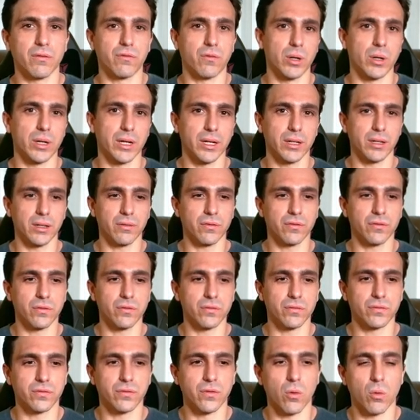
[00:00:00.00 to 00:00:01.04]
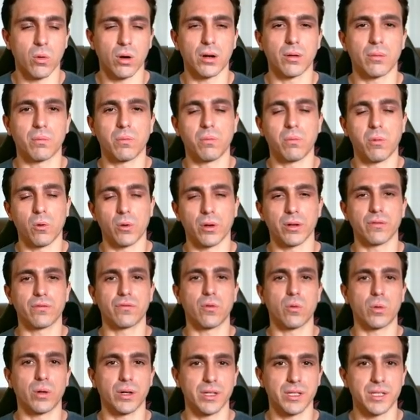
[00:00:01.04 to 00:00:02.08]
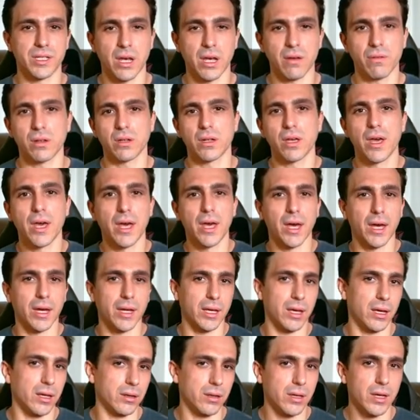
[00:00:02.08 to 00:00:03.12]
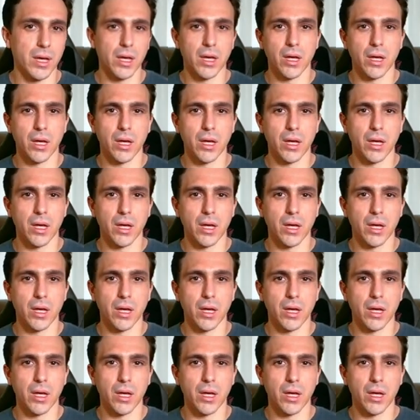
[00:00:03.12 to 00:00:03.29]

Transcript: 494.47, again,